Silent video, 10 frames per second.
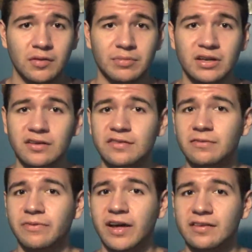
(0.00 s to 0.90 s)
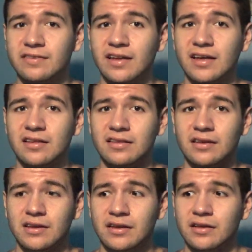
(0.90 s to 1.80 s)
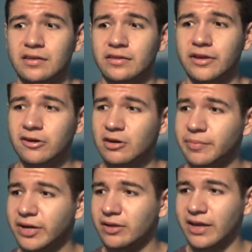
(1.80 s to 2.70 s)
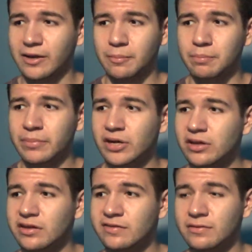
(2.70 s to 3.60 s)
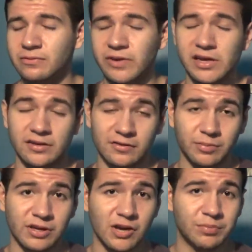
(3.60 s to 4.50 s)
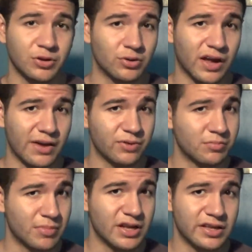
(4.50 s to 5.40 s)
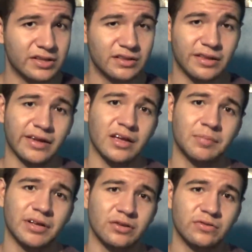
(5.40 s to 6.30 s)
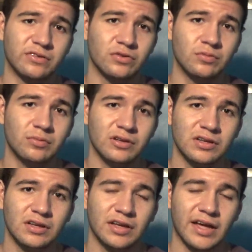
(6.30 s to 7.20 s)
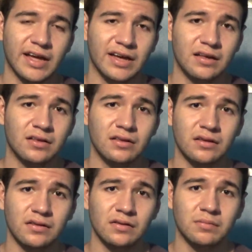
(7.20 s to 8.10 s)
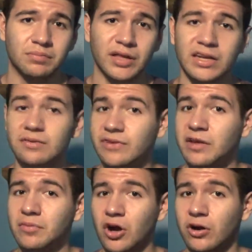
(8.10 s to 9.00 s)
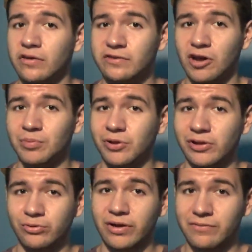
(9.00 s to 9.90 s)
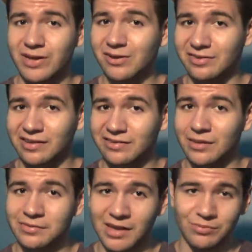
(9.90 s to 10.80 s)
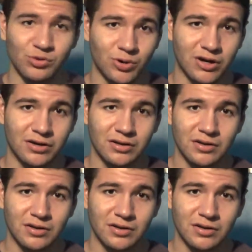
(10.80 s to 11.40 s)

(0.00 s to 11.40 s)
because of the fact that there are about like millions of videos being uploaded every minute, like up on YouTube, and plenty of them are also uploading great videos at the same time you are.